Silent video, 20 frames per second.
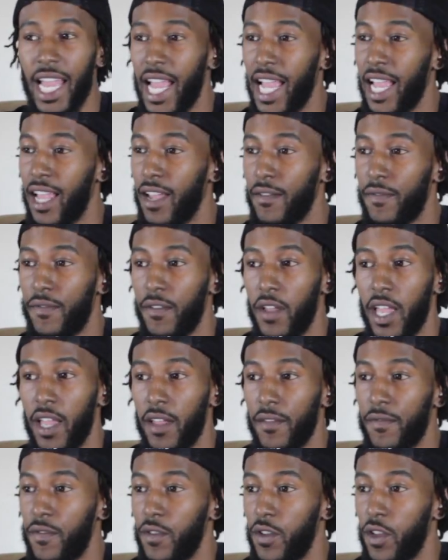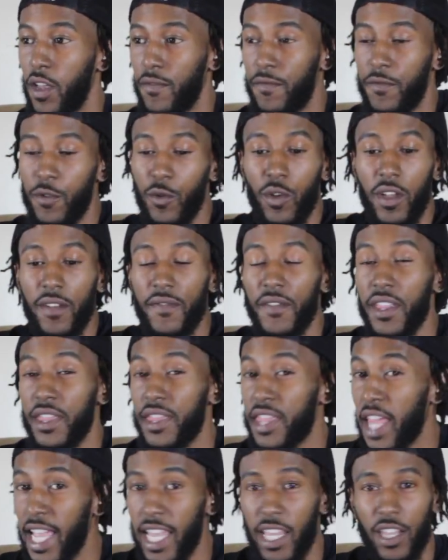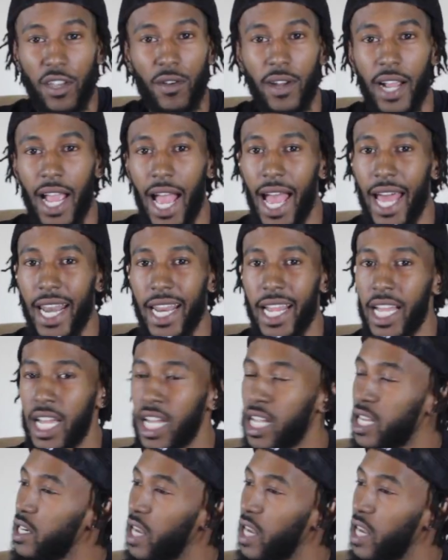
if you even think you got it,